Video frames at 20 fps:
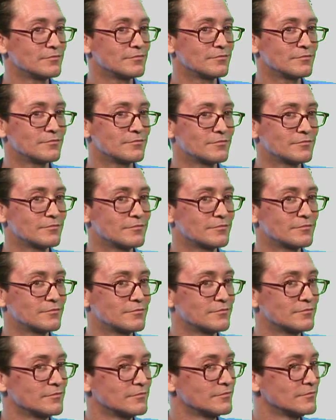
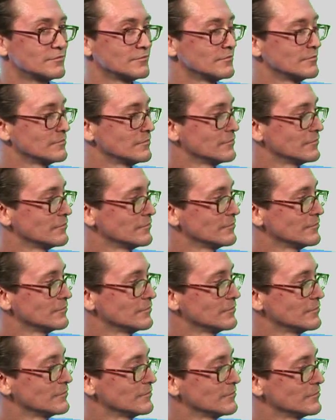
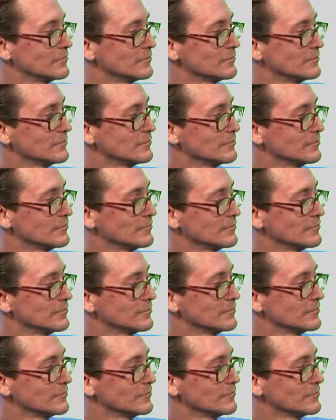
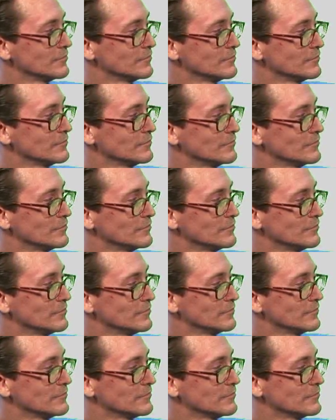
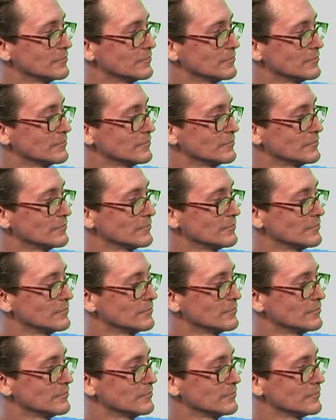
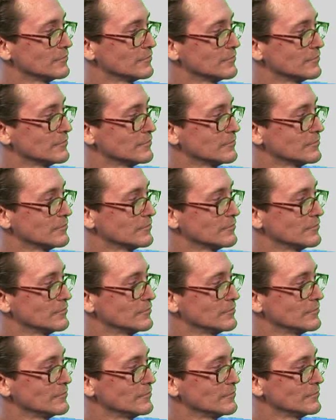
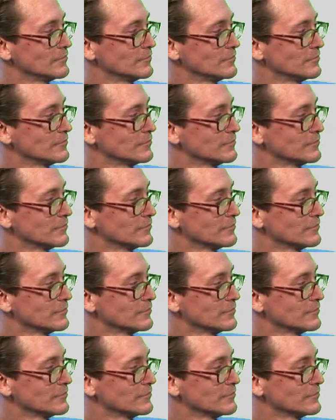[no speech]